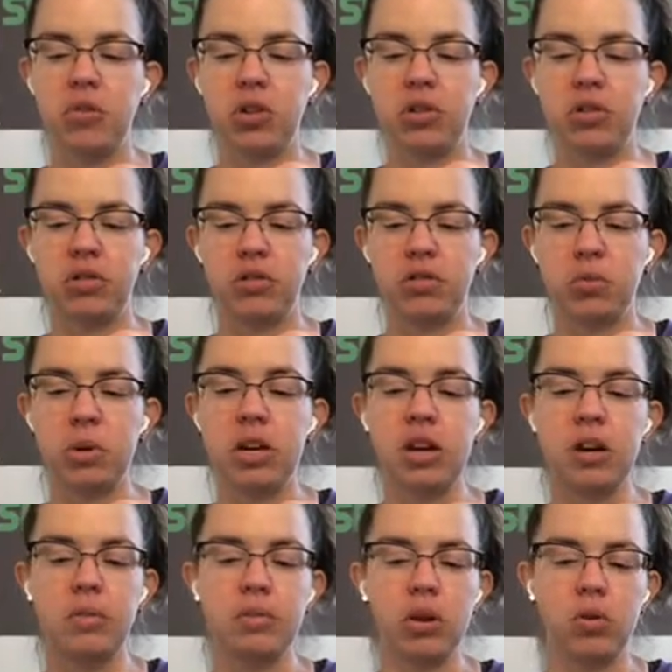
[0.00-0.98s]
sweet
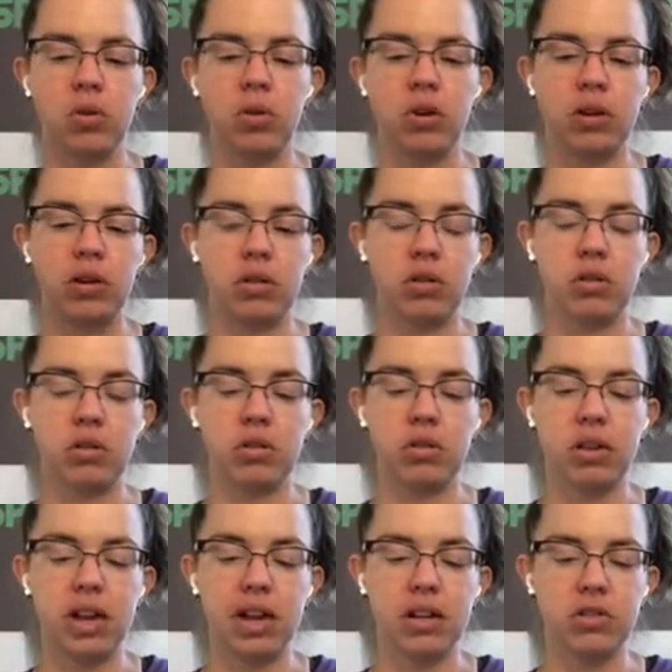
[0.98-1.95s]
almond oil,
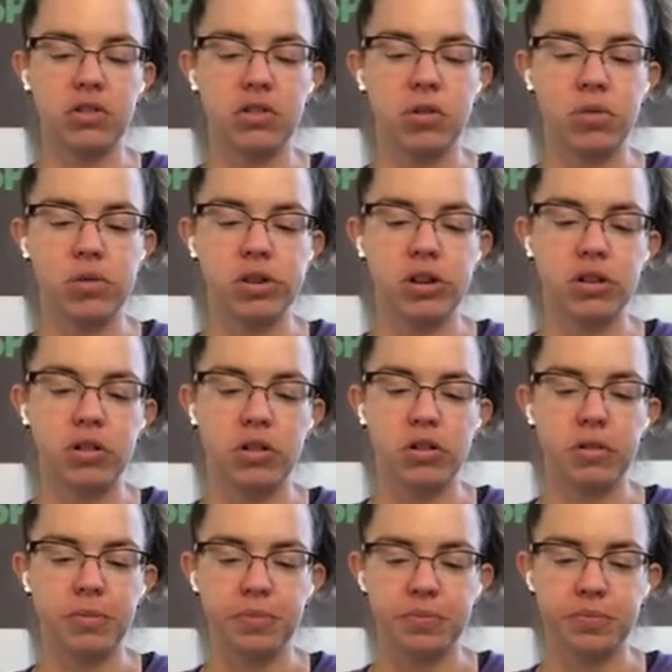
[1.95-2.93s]
castor
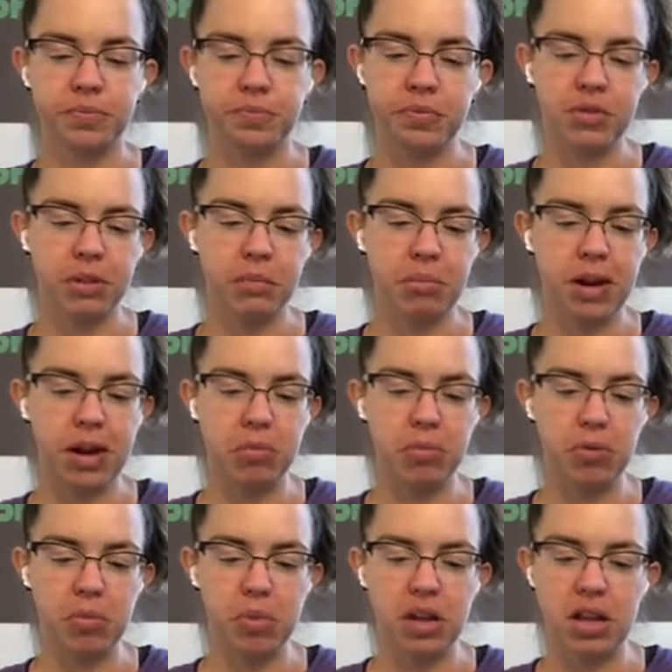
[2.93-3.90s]
oil,
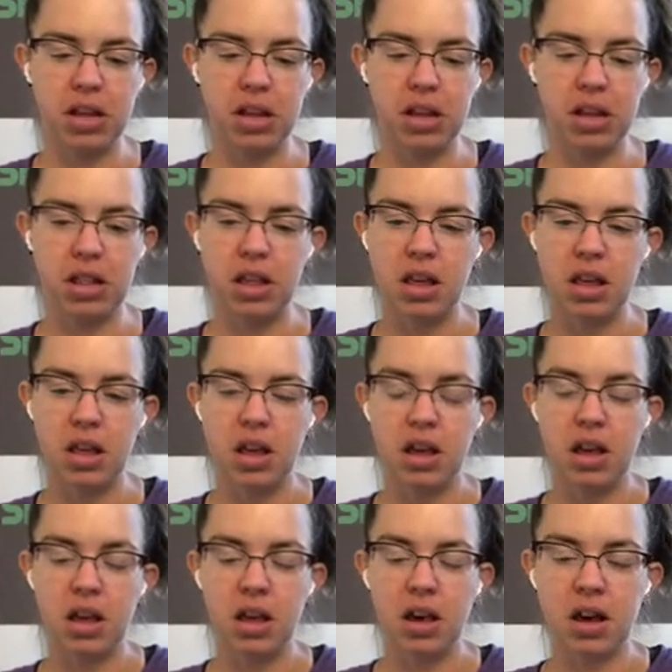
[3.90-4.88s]
peppermint,
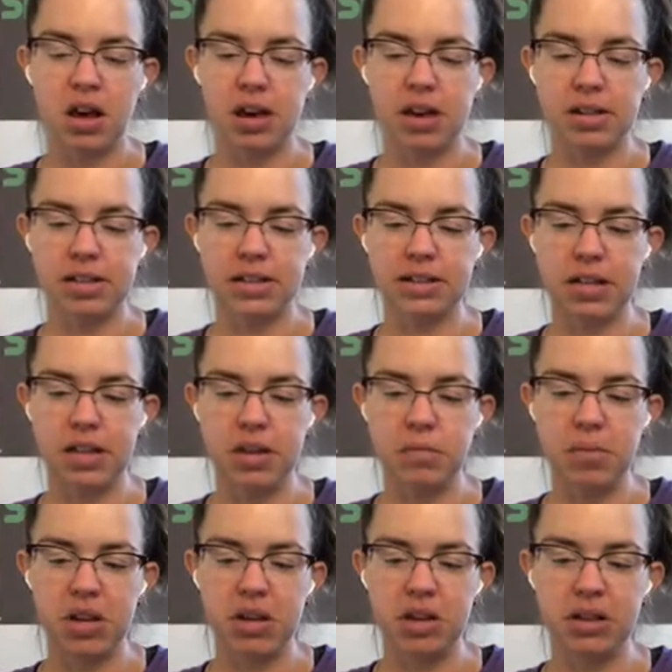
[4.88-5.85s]

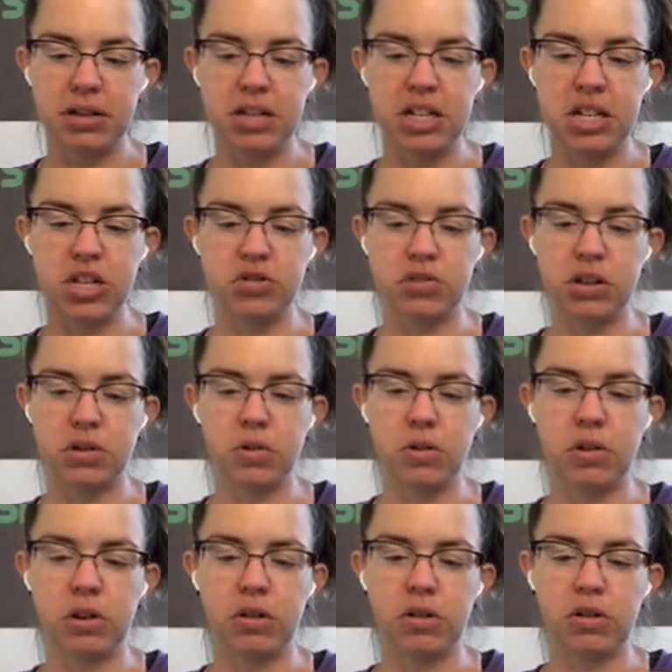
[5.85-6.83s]
cinnamon, tea tree
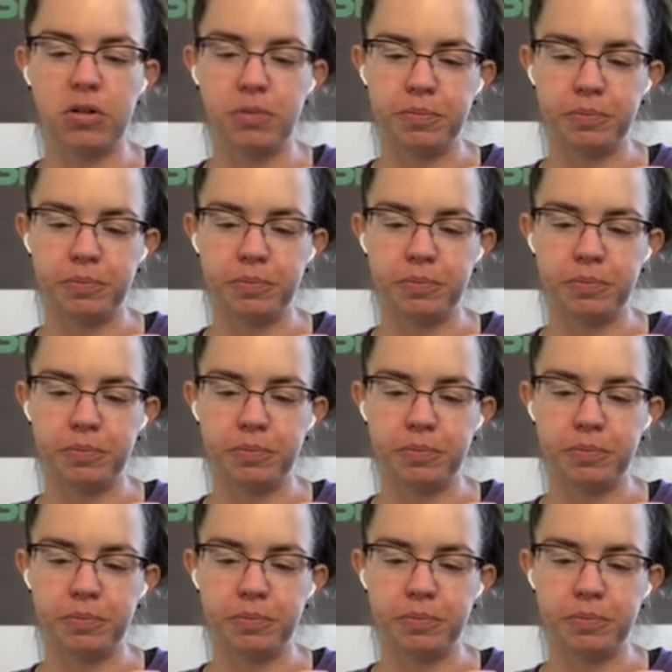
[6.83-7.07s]
oil.